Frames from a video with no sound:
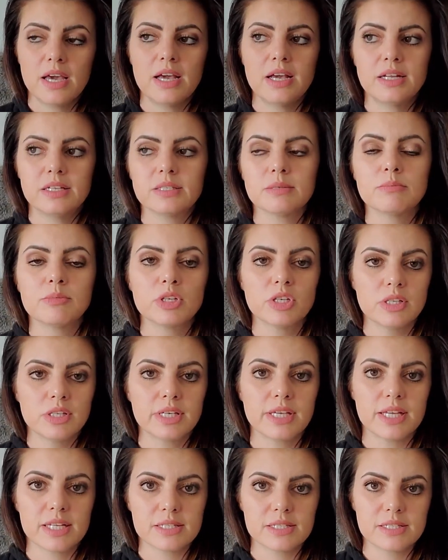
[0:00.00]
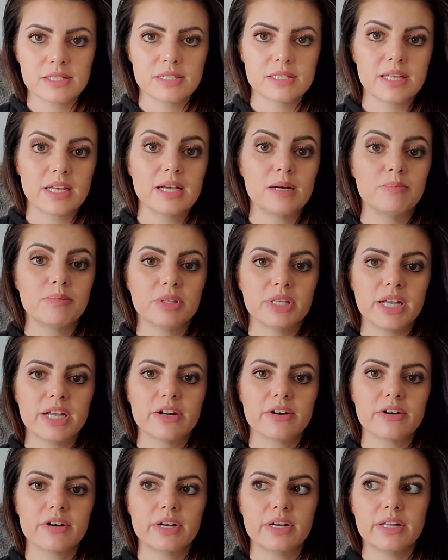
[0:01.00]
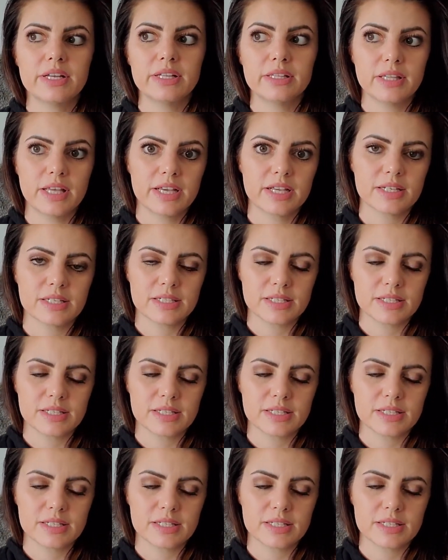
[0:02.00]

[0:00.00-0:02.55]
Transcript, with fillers: and Merlin gets to stay up later and he likes